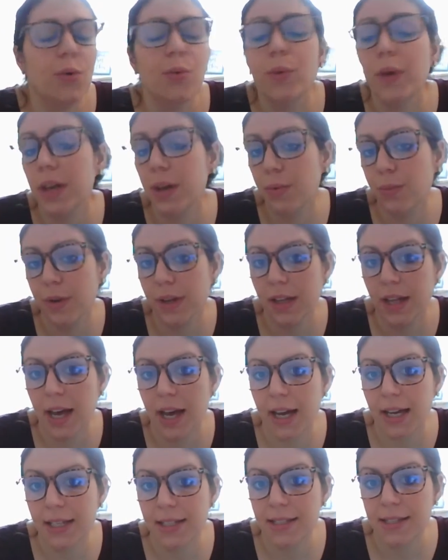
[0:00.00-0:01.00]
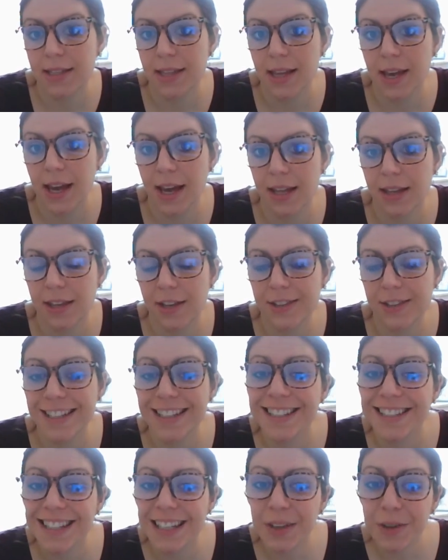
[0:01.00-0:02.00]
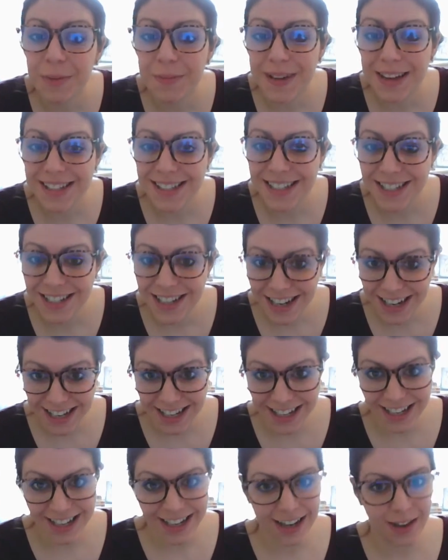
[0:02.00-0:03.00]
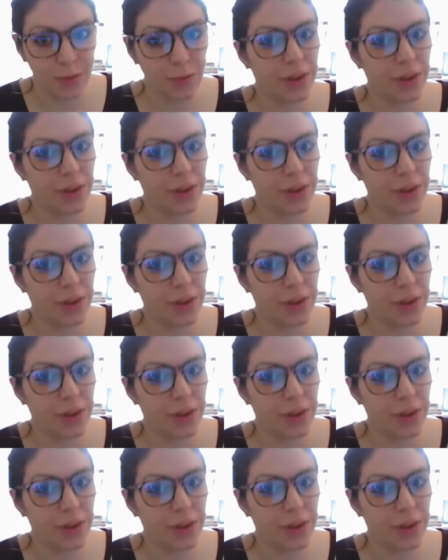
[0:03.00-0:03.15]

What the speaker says: we realized that there's a secret message hidden